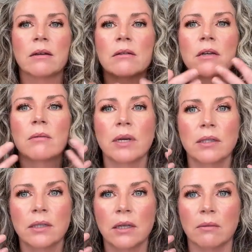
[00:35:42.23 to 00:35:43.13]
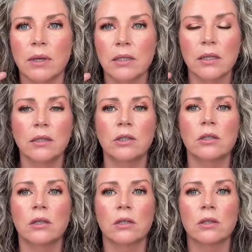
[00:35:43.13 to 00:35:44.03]
Look at my skin. My skin
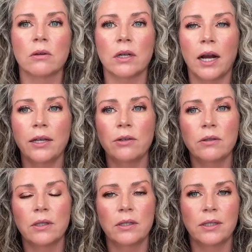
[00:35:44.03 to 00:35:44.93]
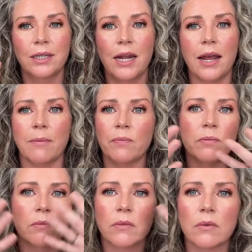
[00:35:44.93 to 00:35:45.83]
just looks so good. I used this today.
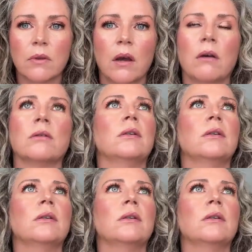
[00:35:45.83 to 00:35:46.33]
Oh,